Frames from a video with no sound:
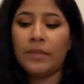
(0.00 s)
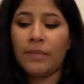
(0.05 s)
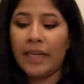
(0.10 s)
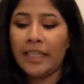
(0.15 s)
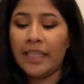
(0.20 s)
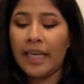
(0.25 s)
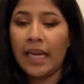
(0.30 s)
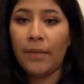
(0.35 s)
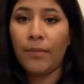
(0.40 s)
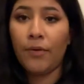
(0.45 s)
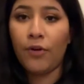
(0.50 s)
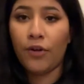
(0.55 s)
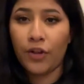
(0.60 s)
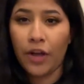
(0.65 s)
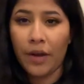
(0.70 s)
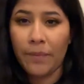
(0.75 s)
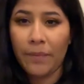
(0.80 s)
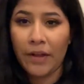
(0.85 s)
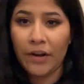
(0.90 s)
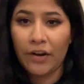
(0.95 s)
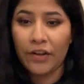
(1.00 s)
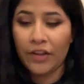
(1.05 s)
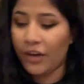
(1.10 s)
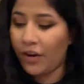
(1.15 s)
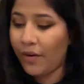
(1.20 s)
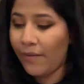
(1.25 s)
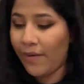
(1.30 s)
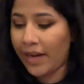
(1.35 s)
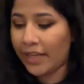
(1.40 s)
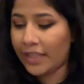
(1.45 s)
my table a lot better than
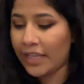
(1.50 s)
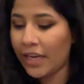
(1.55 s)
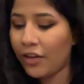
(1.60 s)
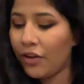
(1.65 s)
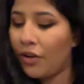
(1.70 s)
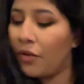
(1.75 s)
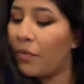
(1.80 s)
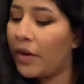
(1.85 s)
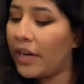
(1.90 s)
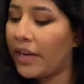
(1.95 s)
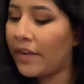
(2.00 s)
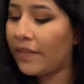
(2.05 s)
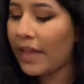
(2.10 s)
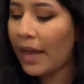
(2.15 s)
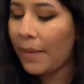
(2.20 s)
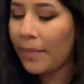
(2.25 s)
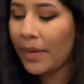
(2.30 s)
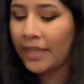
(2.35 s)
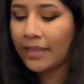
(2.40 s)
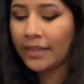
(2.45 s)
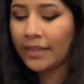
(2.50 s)
a rectangle would, if that makes